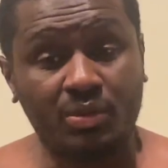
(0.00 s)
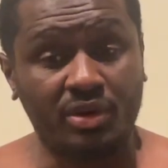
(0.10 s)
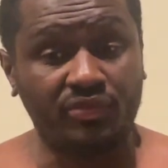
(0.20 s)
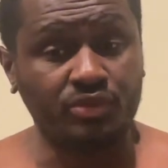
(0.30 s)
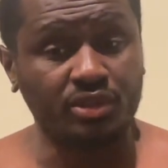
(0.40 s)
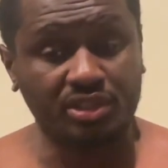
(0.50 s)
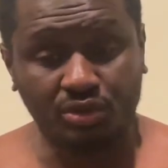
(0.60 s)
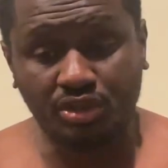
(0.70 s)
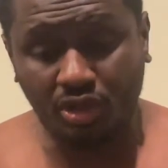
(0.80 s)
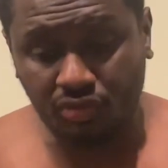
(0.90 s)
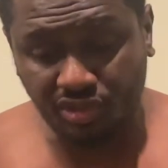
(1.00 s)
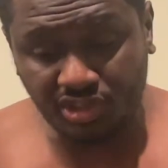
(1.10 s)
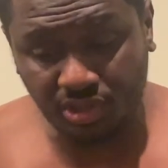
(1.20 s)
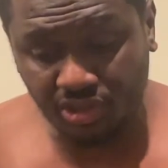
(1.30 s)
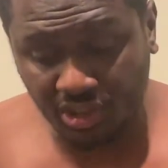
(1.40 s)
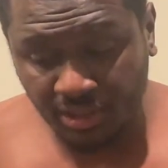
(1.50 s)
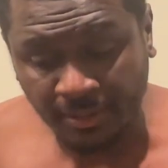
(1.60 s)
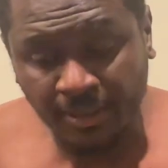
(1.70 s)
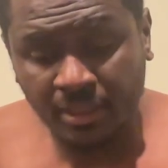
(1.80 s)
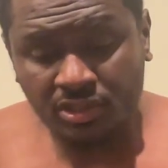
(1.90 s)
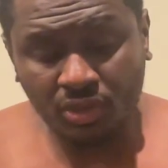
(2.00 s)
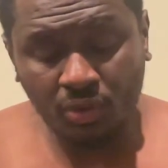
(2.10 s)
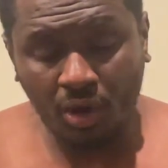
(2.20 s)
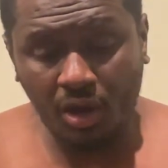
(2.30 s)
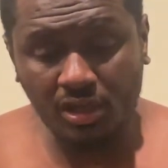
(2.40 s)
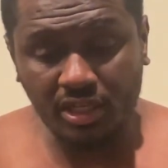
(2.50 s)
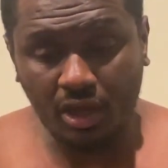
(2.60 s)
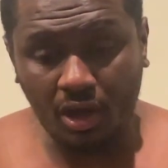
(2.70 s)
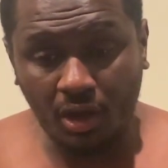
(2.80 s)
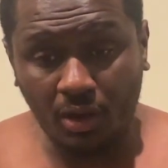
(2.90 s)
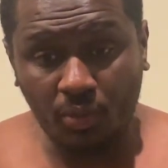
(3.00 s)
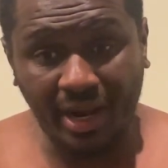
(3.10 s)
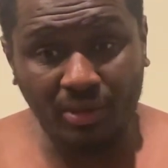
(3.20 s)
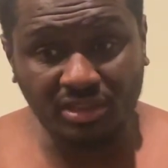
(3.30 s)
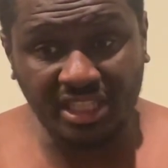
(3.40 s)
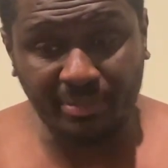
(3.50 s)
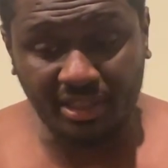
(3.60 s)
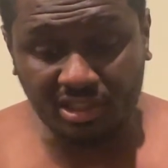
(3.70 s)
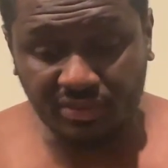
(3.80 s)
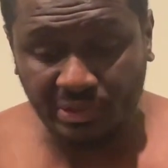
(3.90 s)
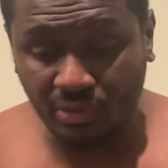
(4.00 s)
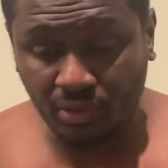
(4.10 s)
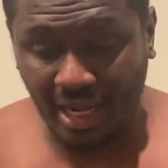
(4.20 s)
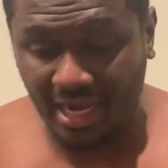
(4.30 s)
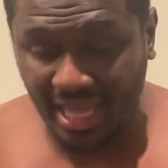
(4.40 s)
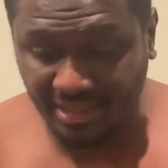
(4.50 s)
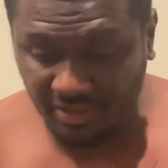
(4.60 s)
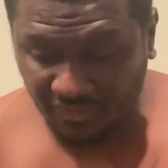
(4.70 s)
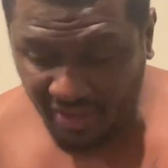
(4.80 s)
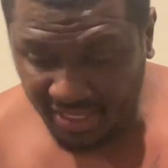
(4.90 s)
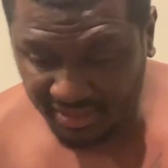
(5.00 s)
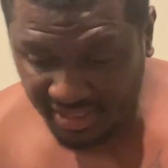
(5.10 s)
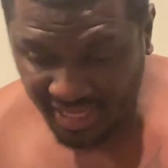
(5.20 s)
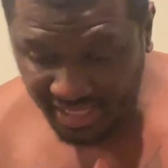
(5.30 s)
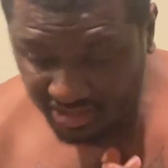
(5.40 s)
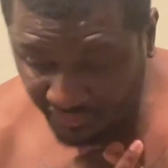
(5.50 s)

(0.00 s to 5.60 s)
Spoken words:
word for it. Do your own research. So all in all, what I would say about this food, I like the fact that it has the